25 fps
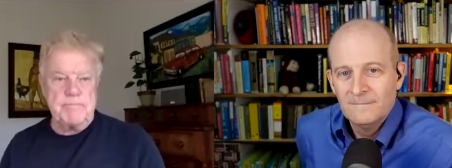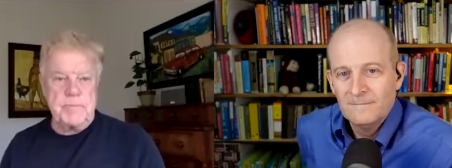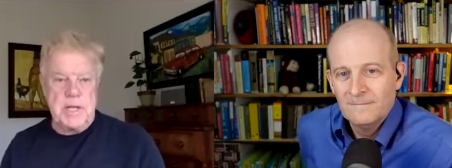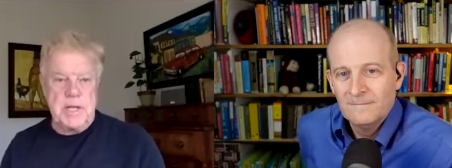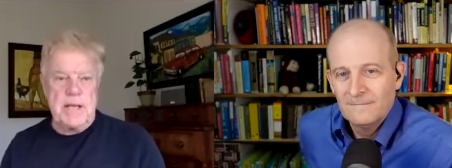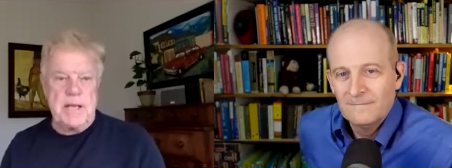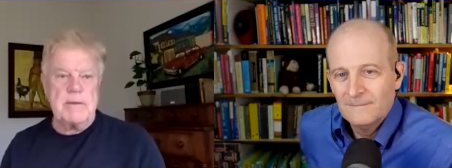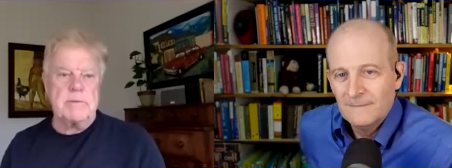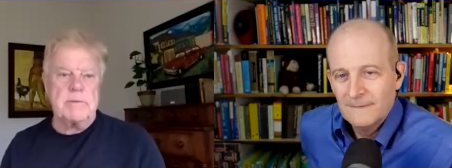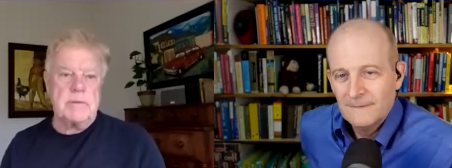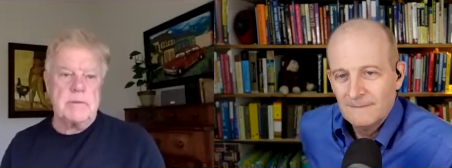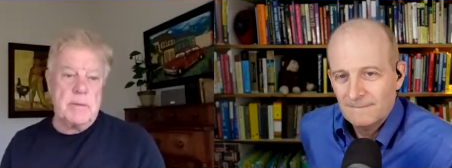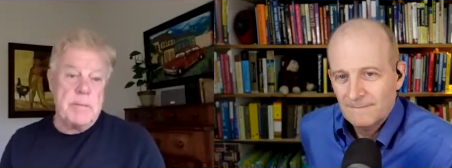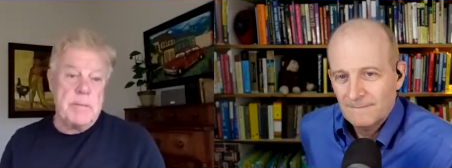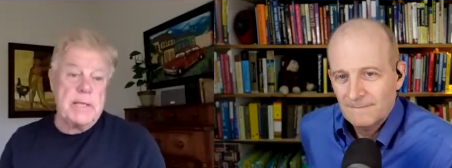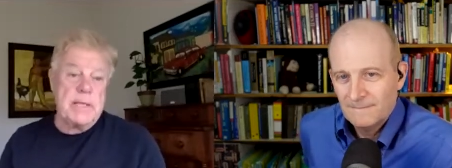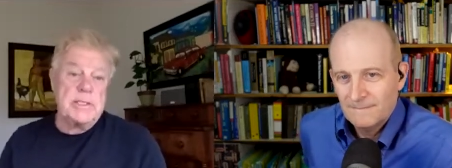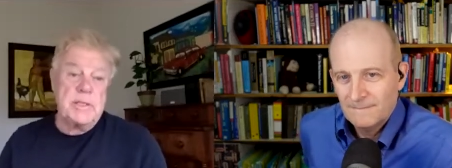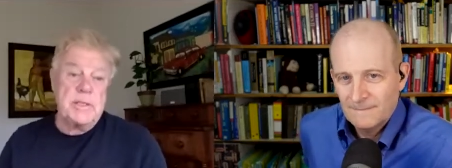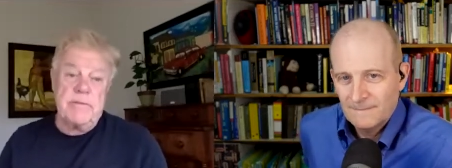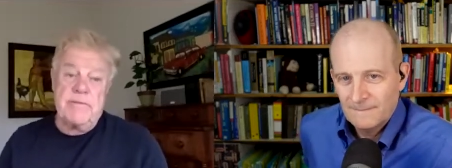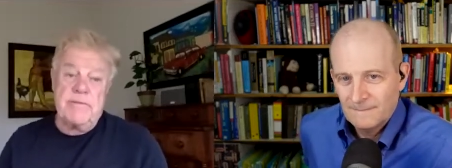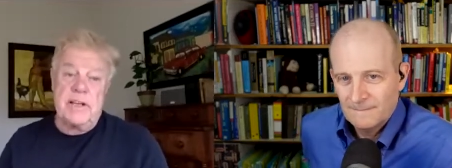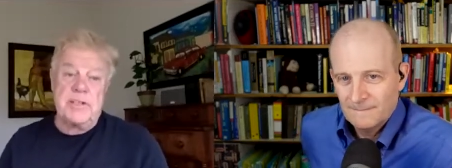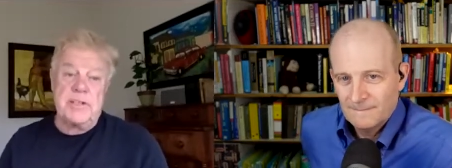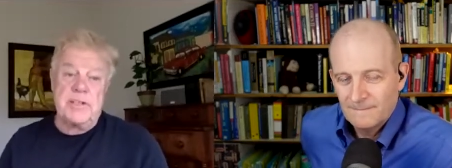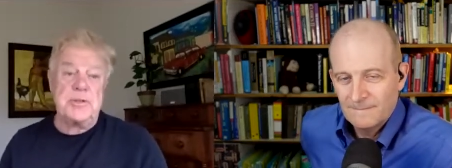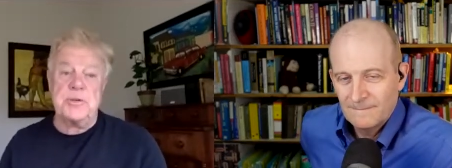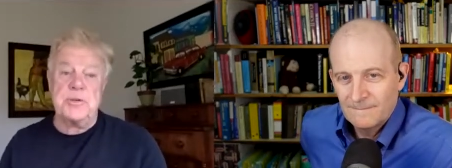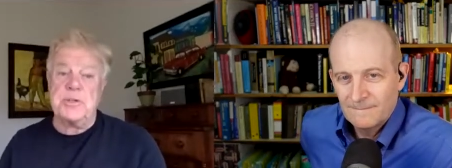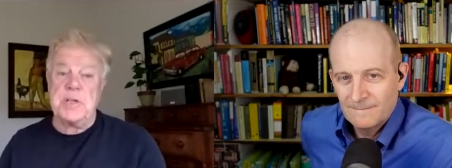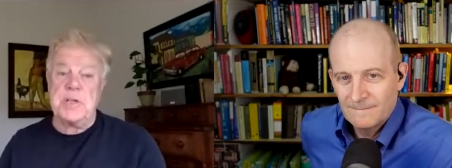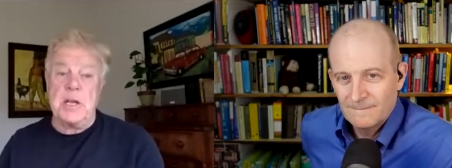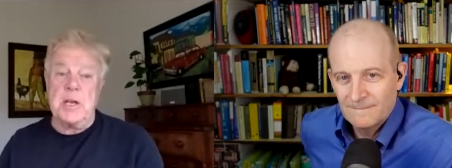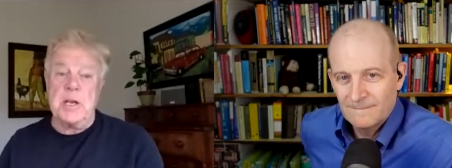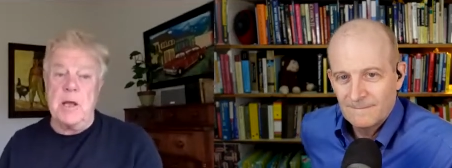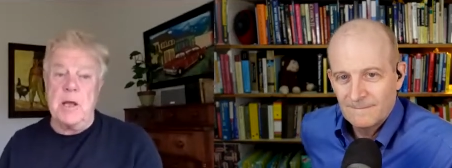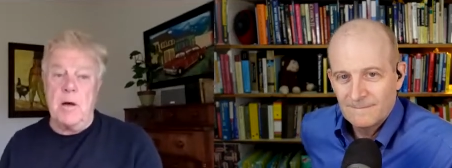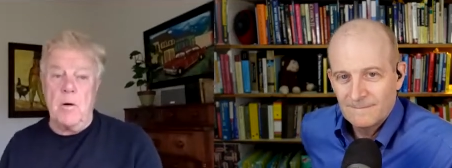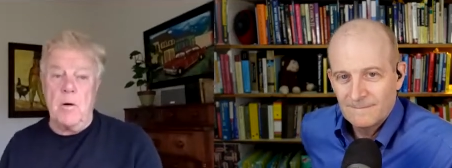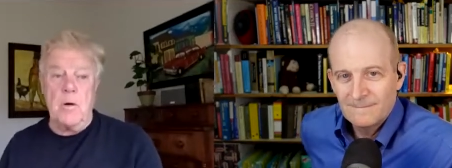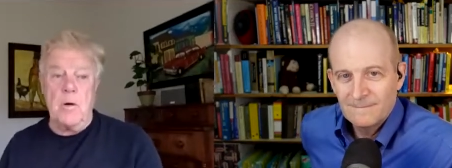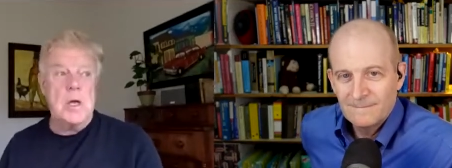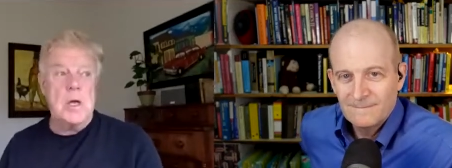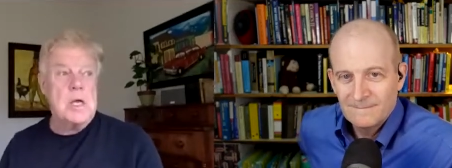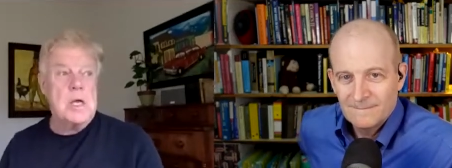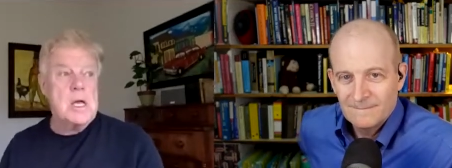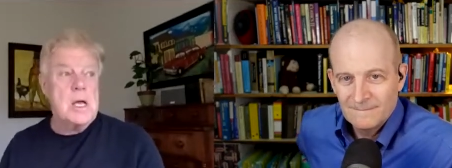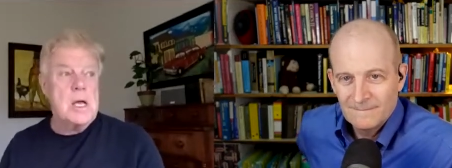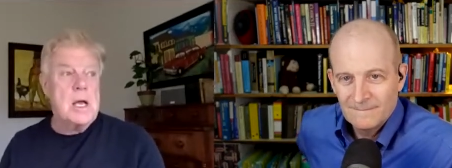Speaker 1: Yeah, the best investors I know
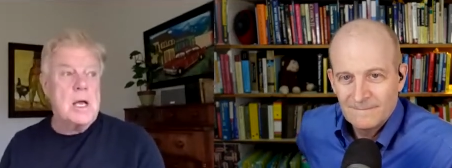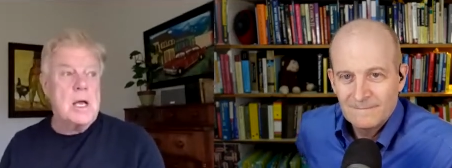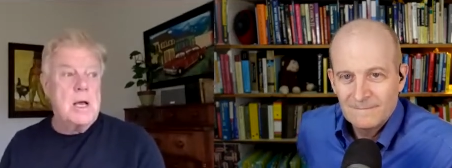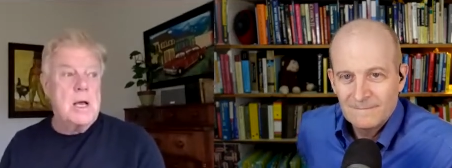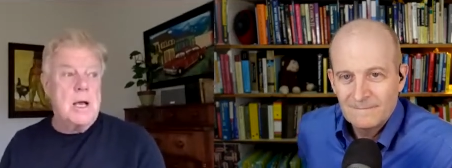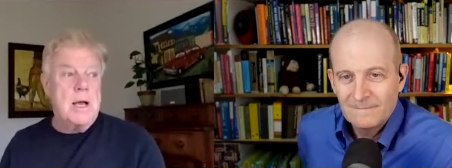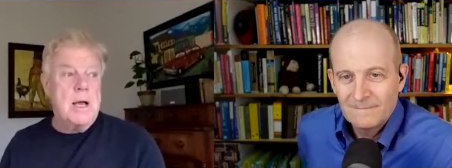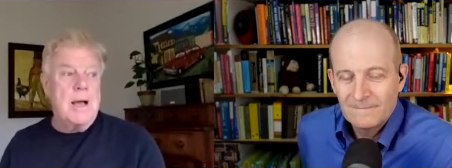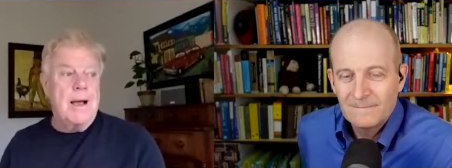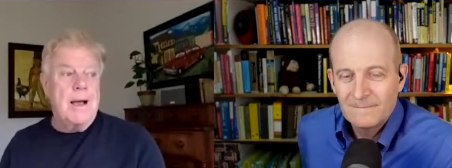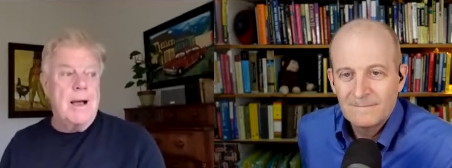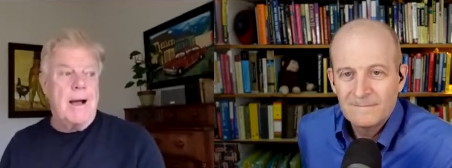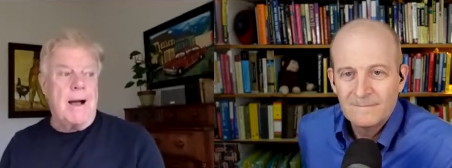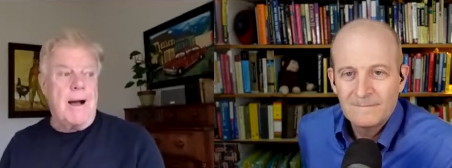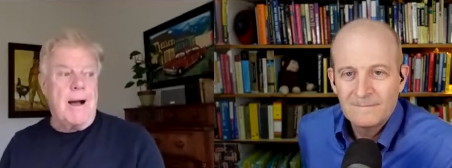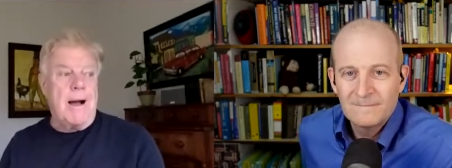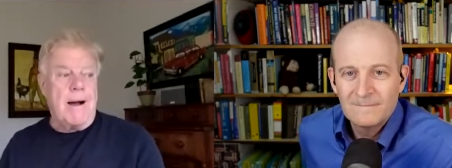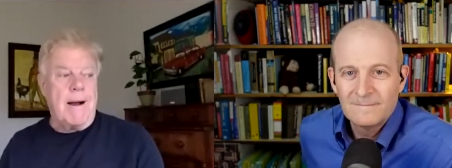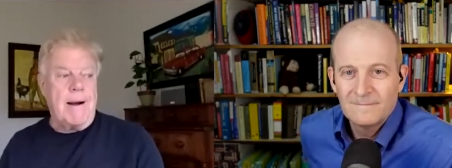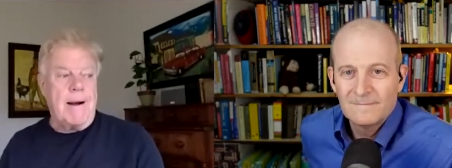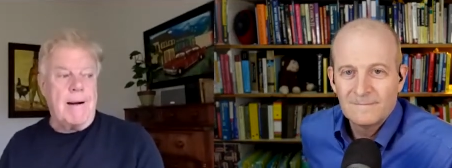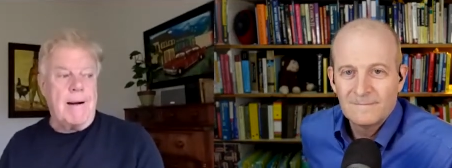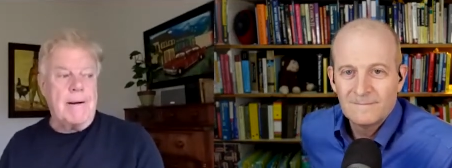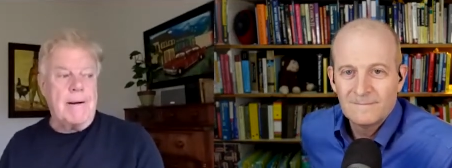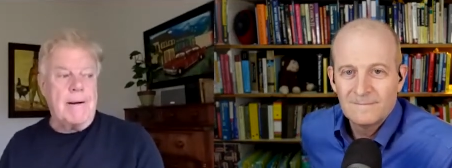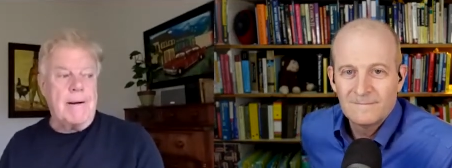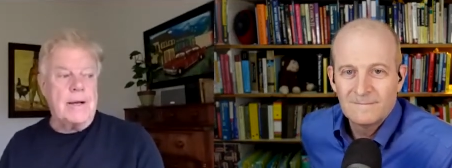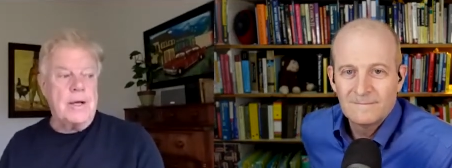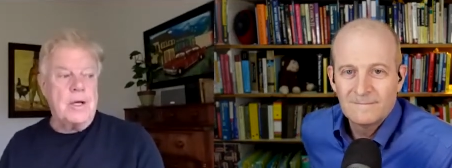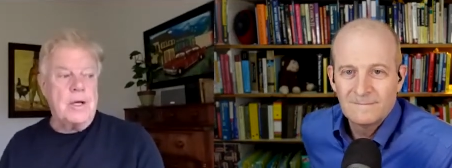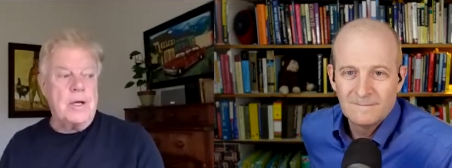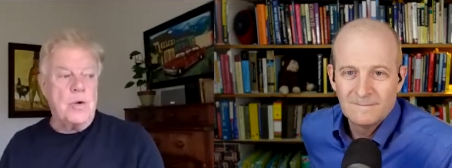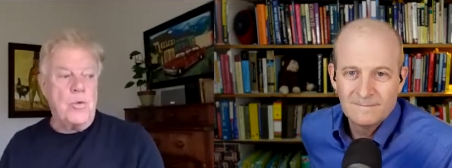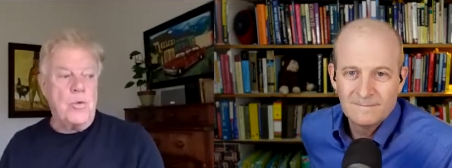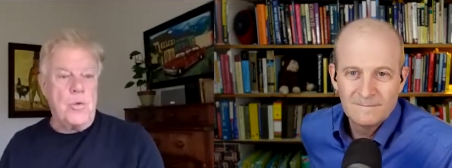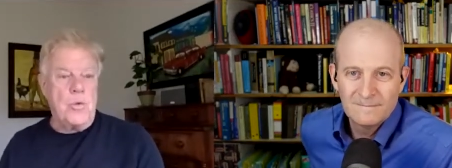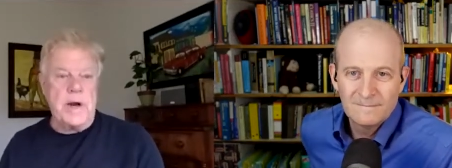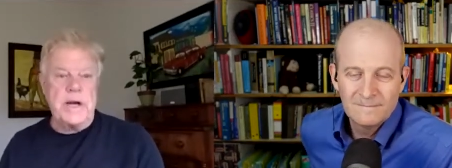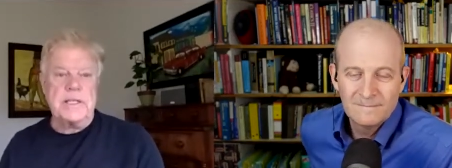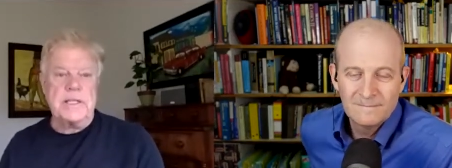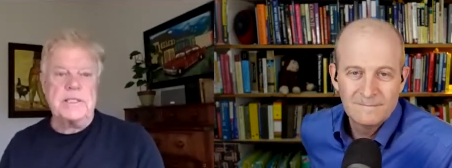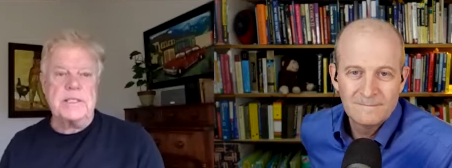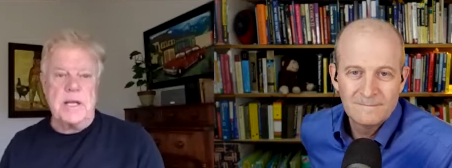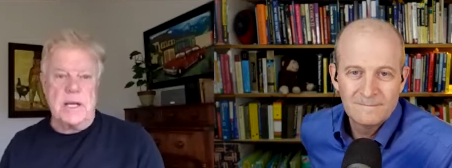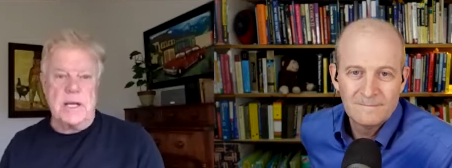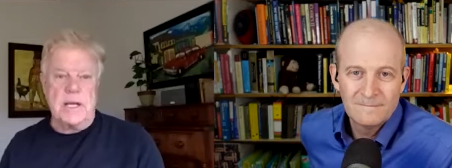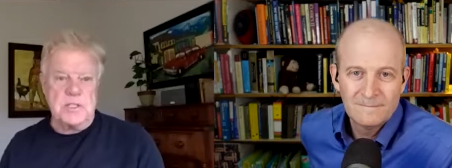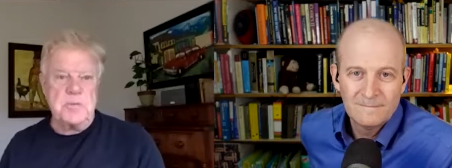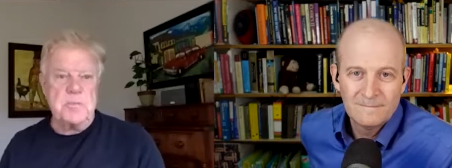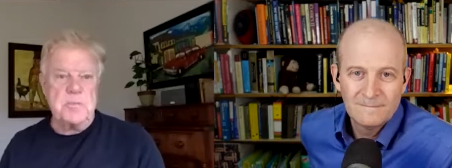are
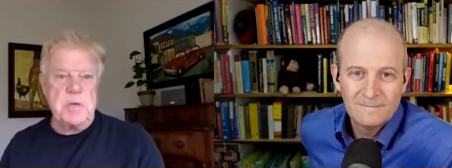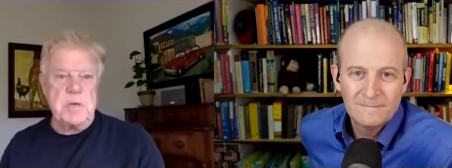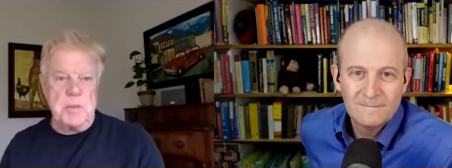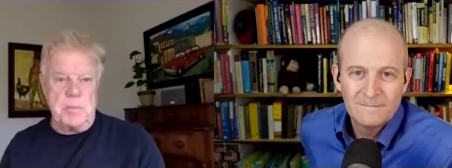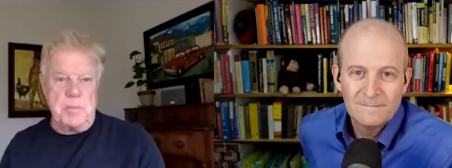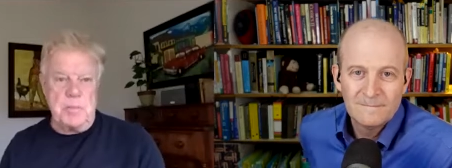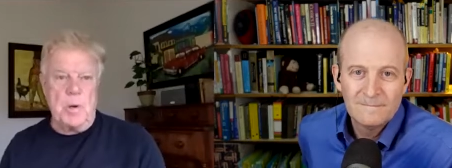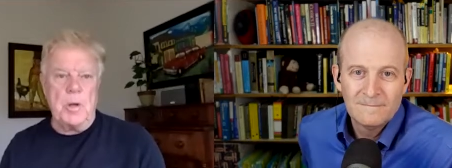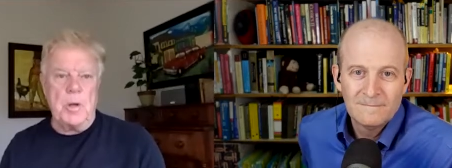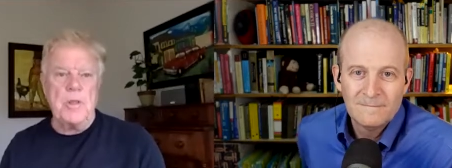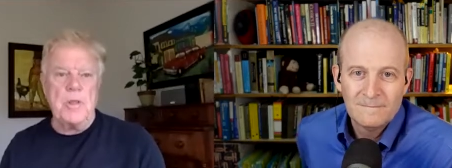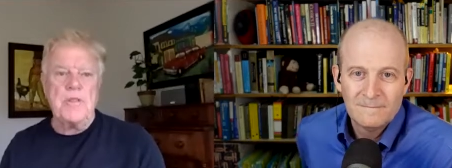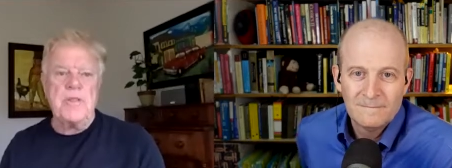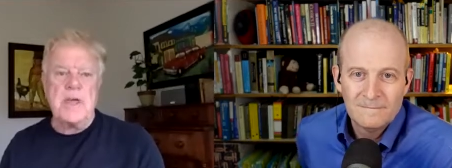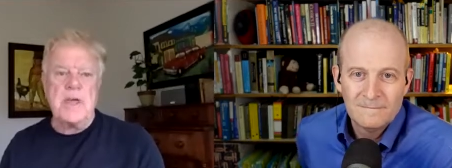Renaissance people,